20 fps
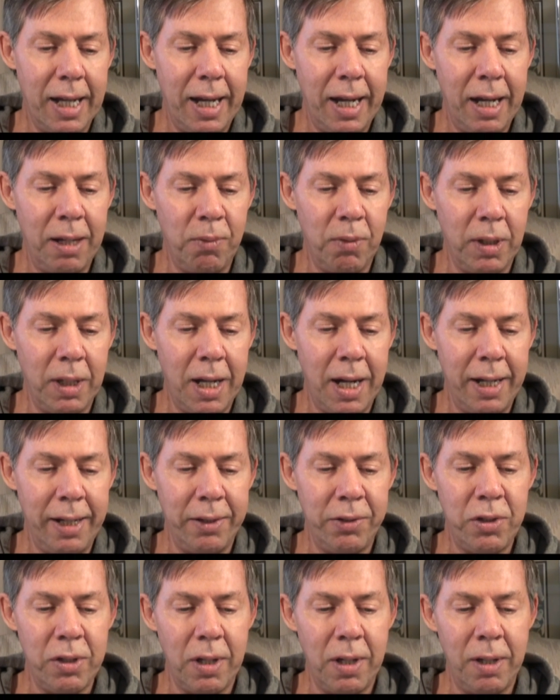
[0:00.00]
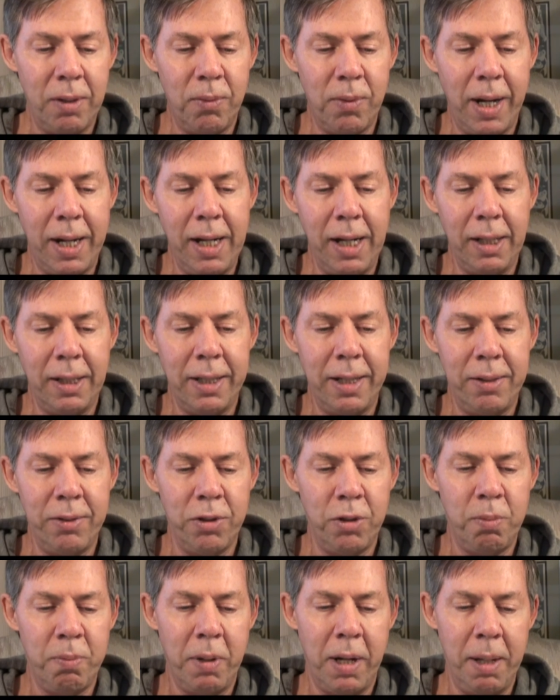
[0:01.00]
and reliance on writing
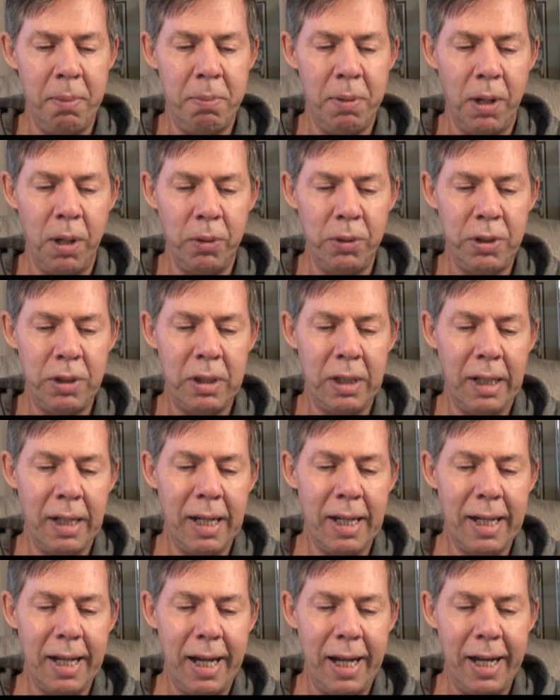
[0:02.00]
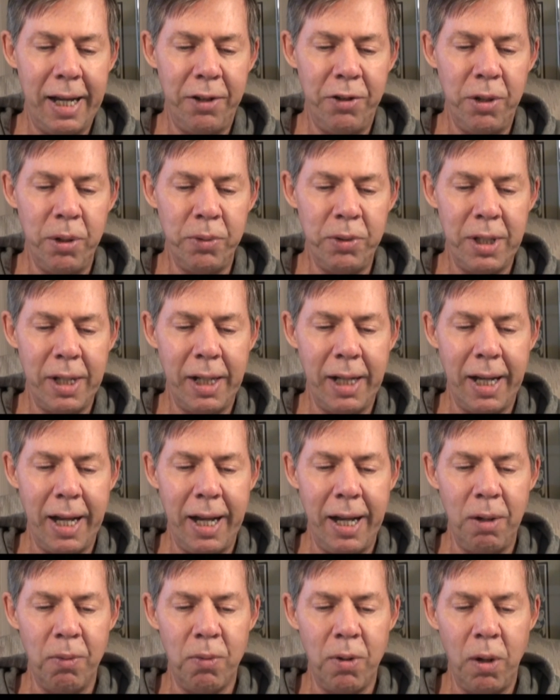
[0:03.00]
letters by post and using
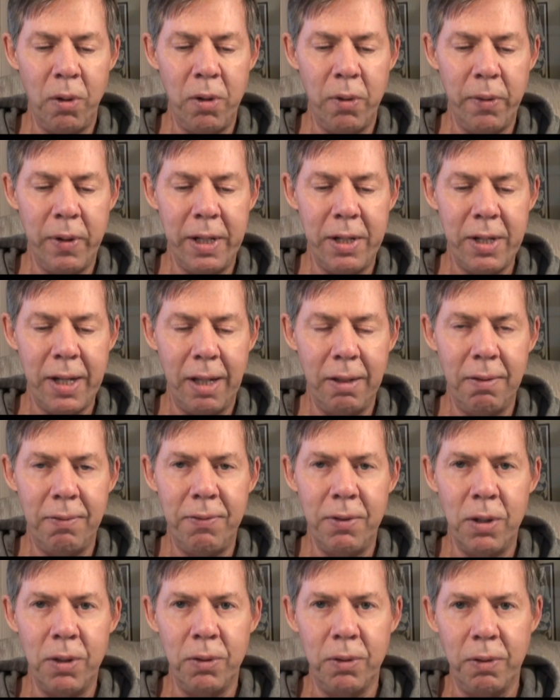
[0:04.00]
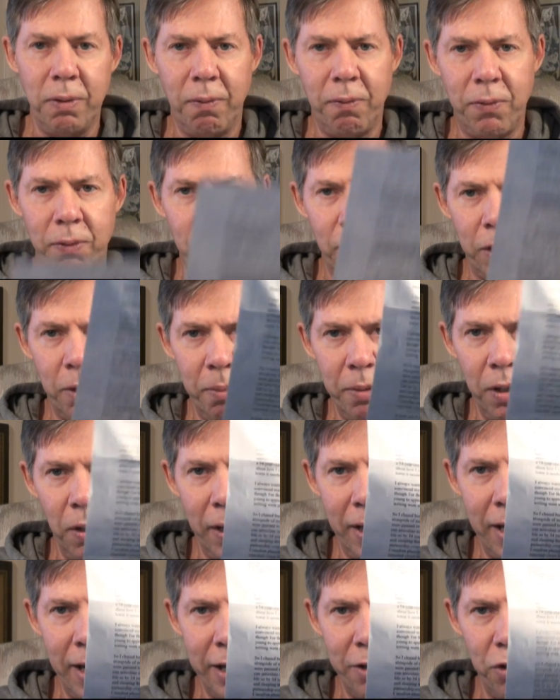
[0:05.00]
a rotary telephone for
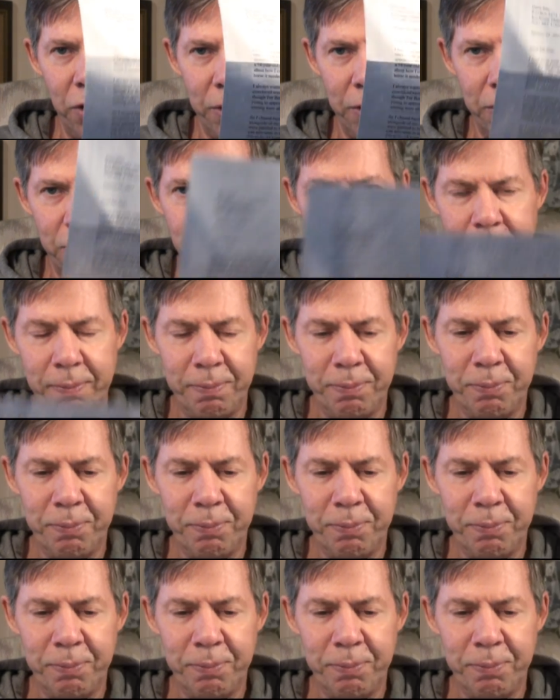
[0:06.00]
communications.